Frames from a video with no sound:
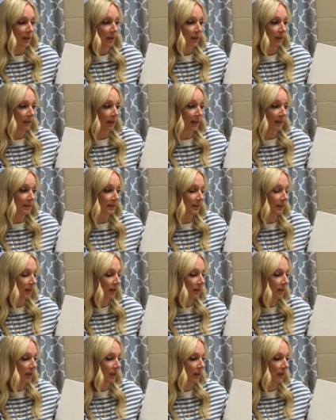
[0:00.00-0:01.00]
Yes, and
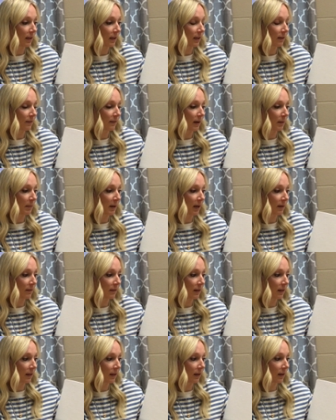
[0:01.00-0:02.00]
then if I'm
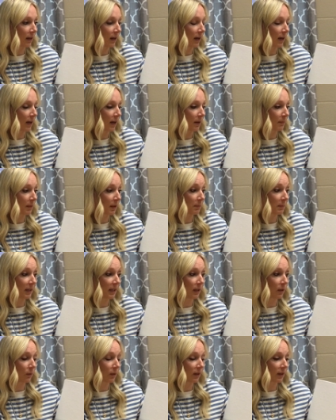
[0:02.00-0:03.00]
having a
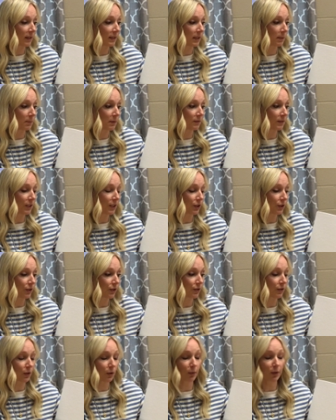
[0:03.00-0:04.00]
meeting with a team of
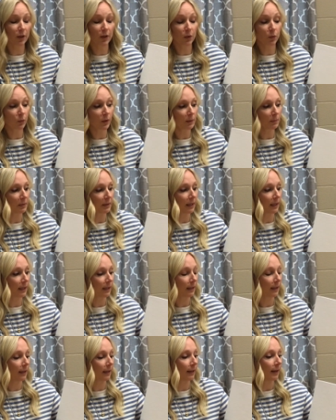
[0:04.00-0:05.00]
teachers or we're in WIN
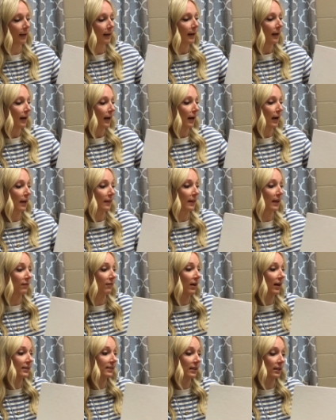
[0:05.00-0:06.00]
planning and they've
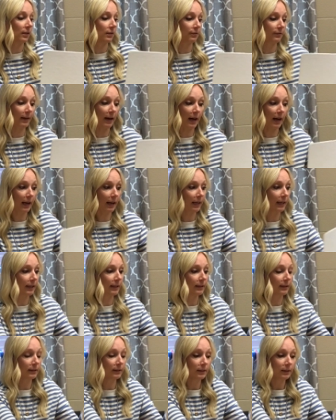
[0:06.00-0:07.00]
identified
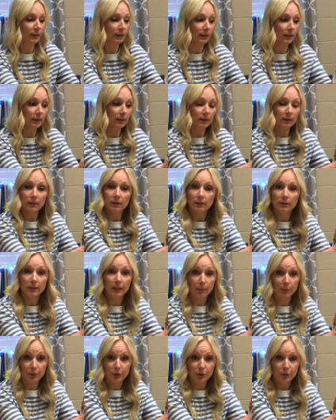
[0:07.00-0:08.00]

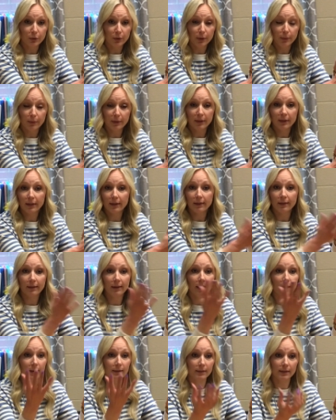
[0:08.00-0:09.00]
number story work
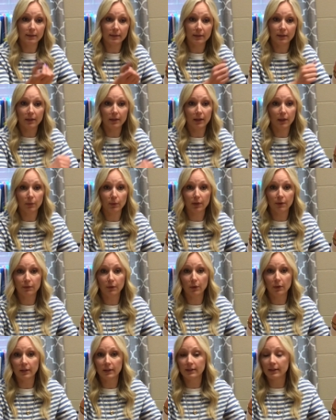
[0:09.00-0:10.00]
as a skill they want to
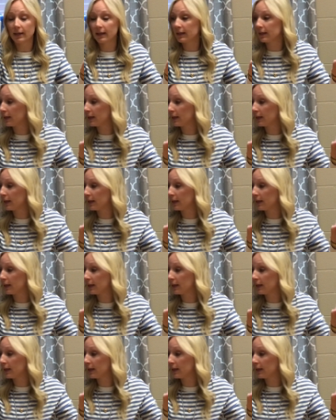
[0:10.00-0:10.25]
focus on,